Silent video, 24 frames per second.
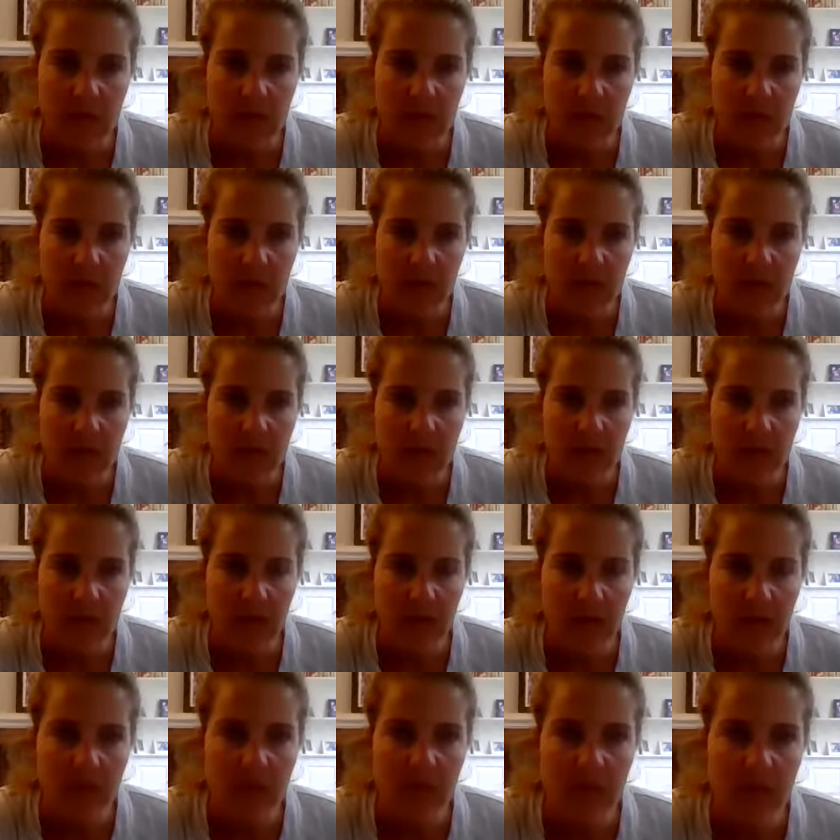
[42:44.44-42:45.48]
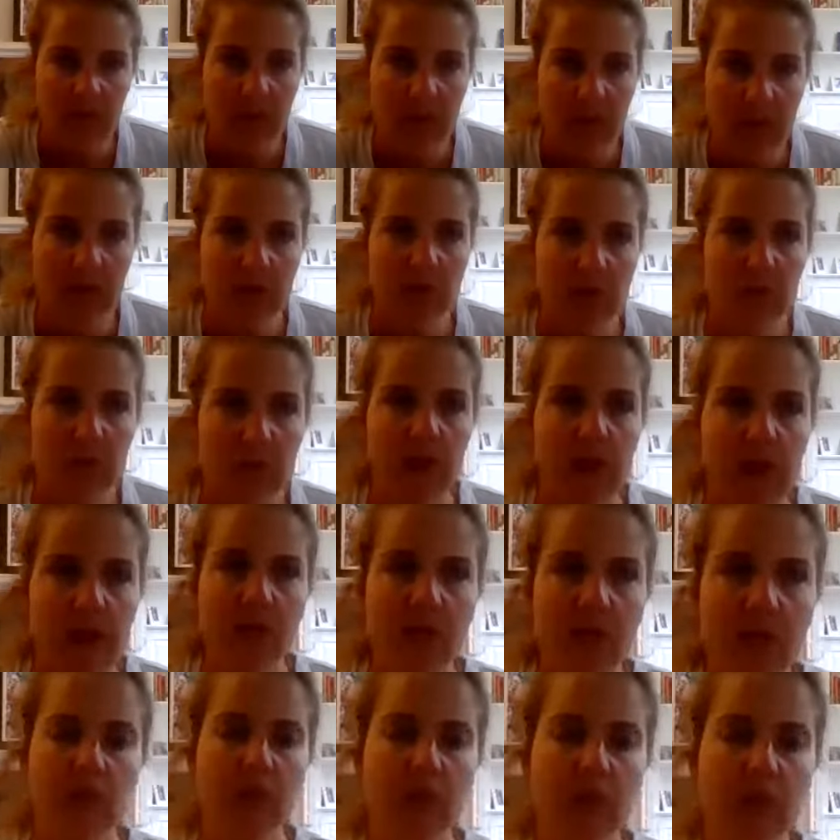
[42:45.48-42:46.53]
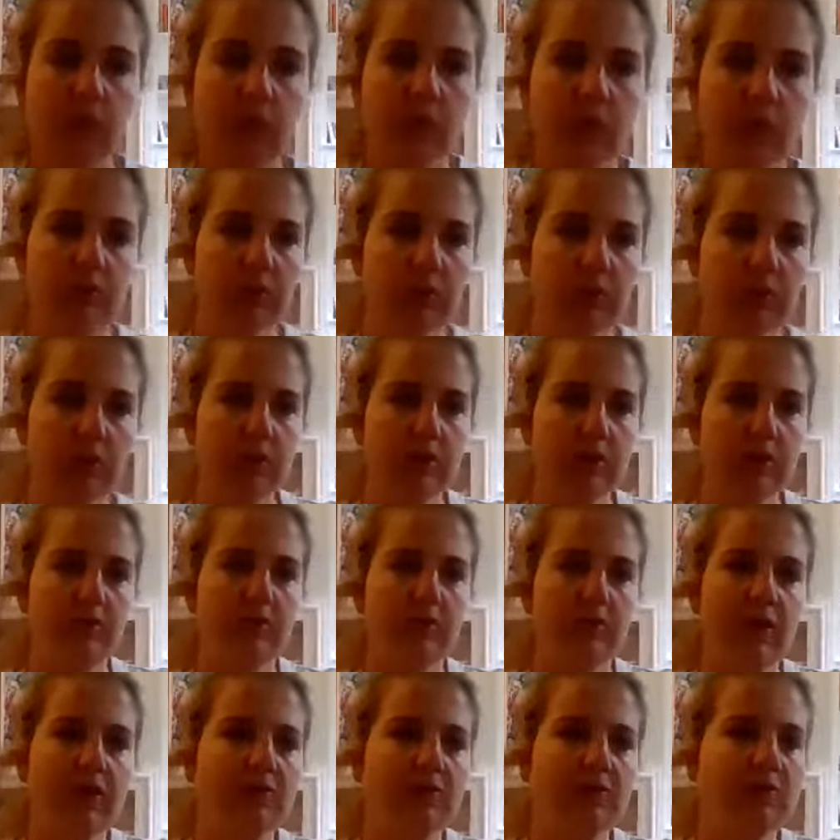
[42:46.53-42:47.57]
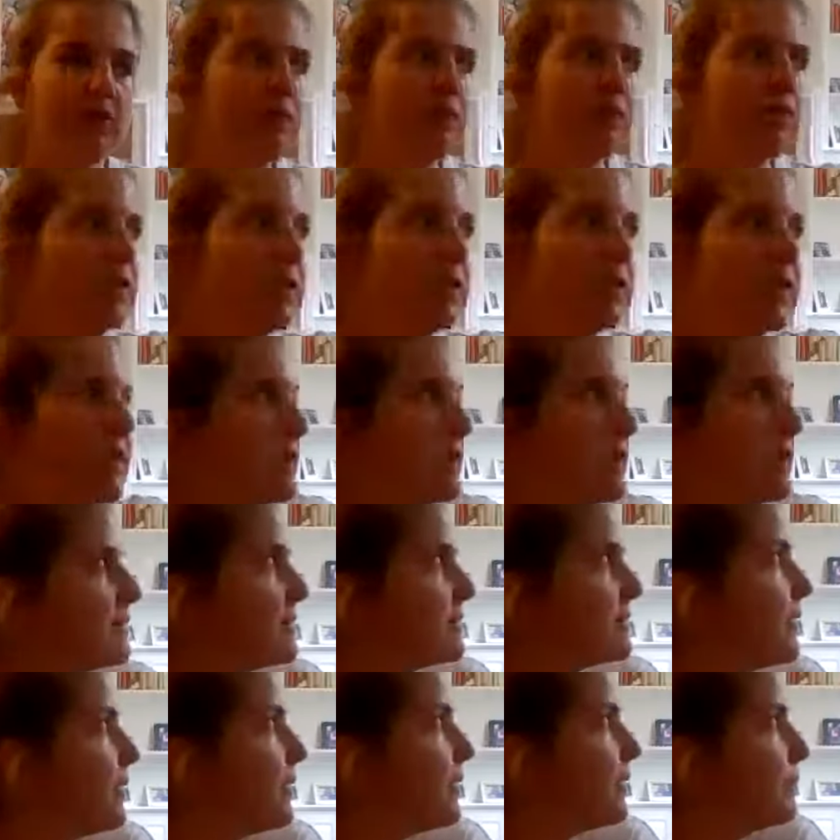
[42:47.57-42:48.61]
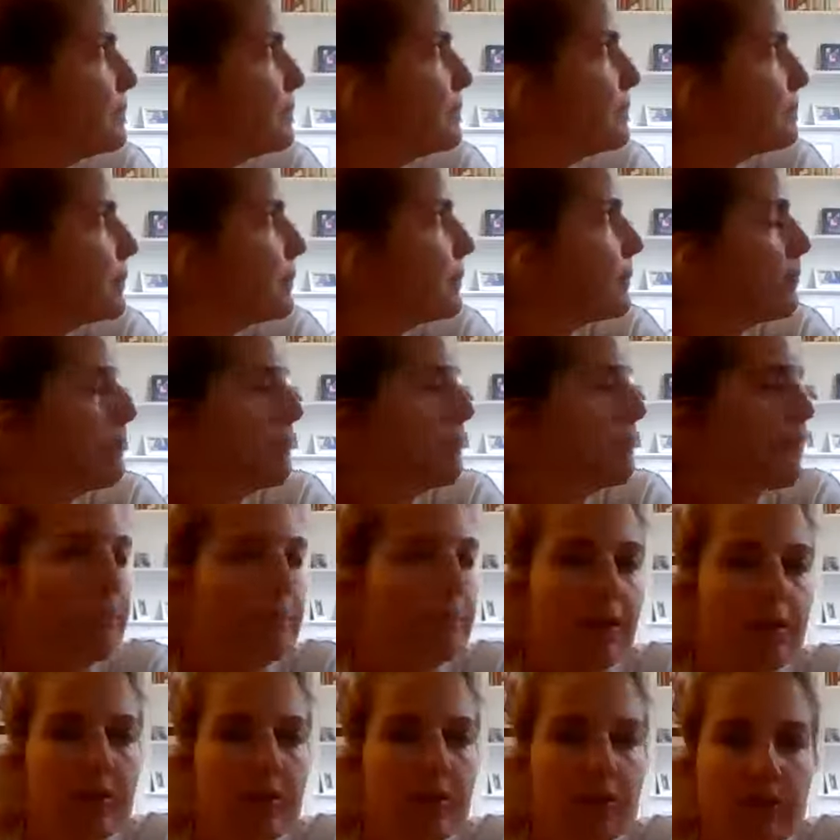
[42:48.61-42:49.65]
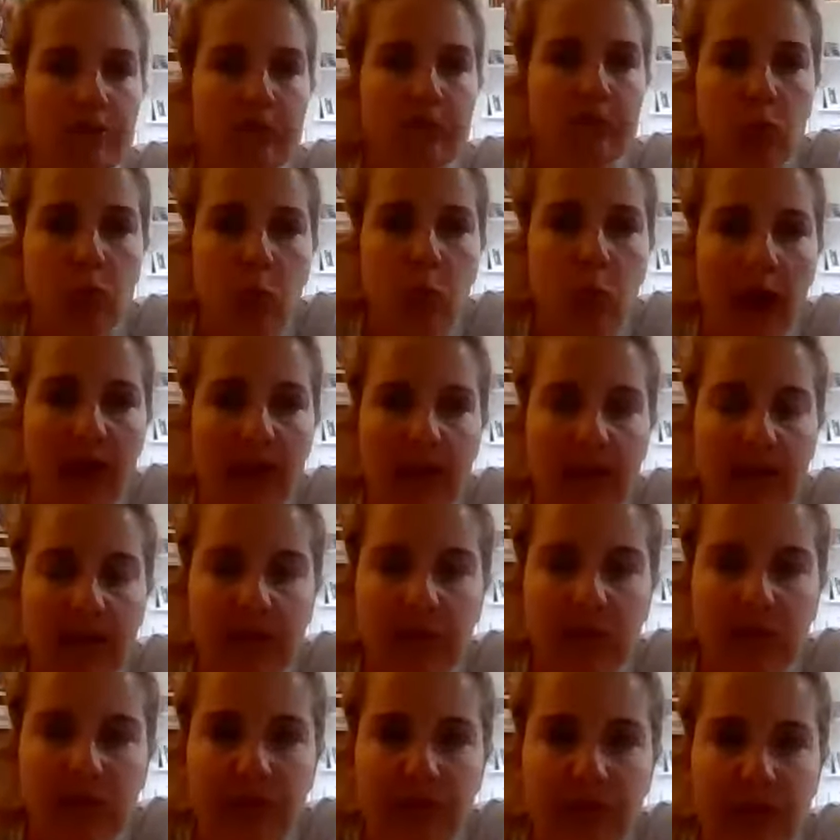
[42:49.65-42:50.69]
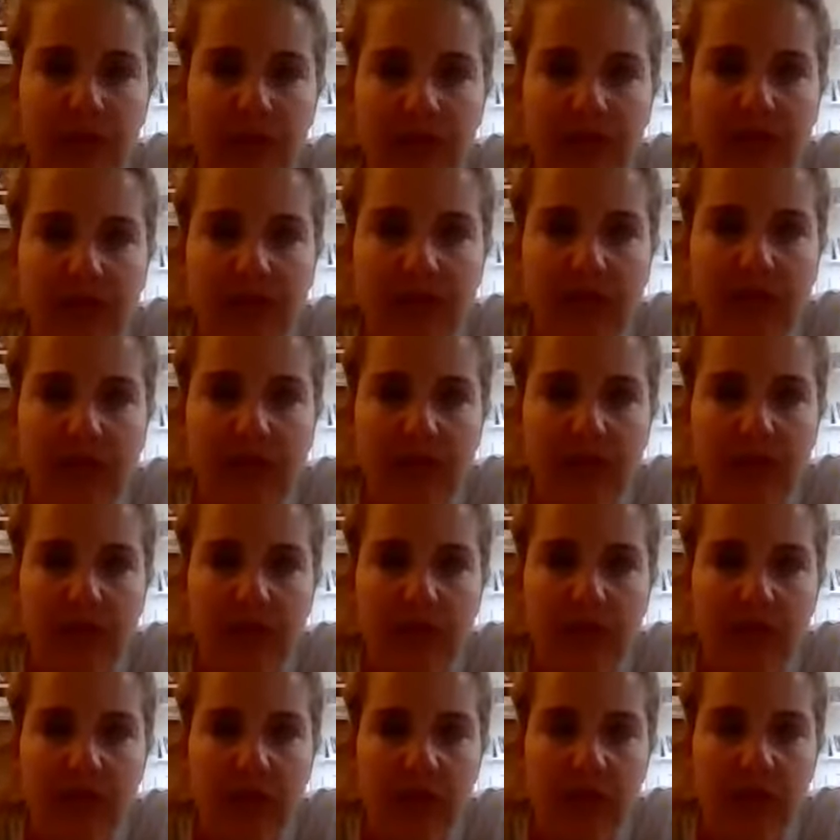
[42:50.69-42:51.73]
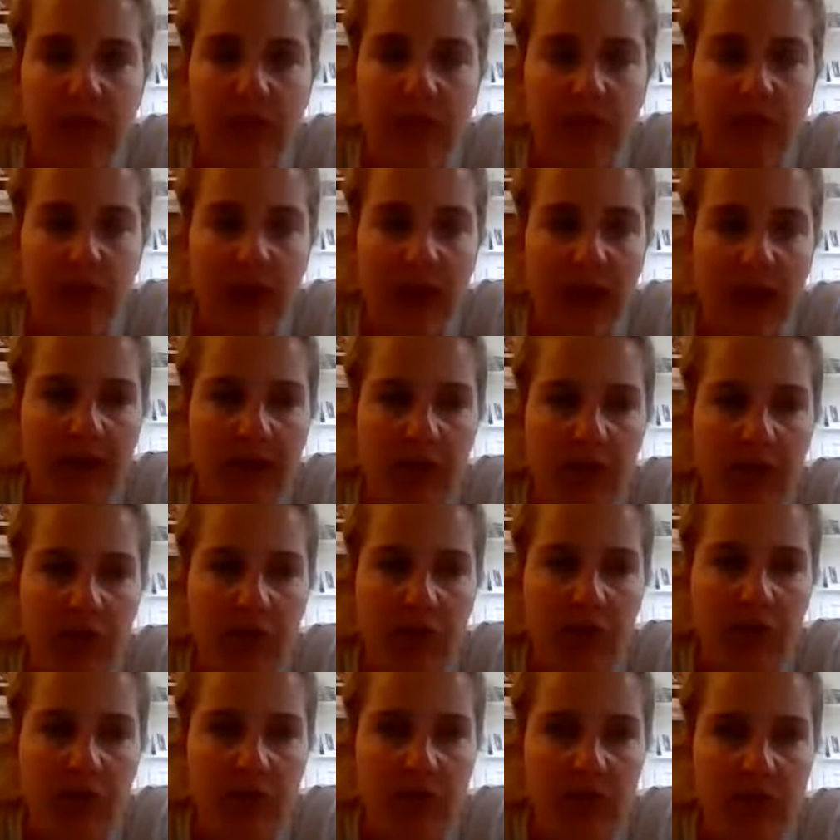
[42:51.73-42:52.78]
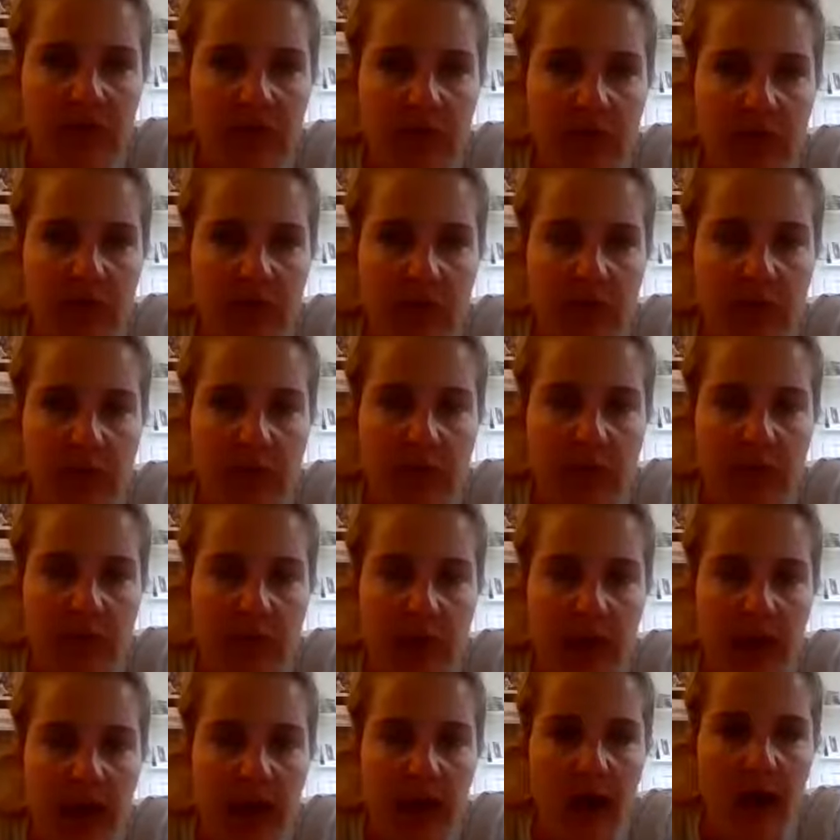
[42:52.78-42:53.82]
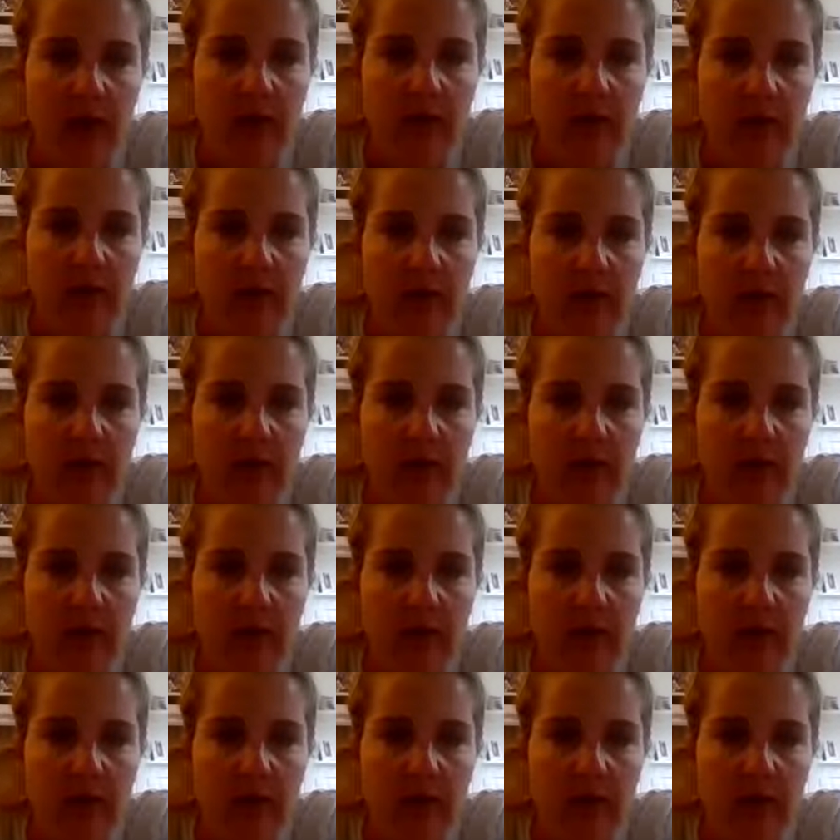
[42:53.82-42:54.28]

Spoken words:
And really let the spine round forward. Find some release. Maybe even widen your feet so you have more space in your lower back.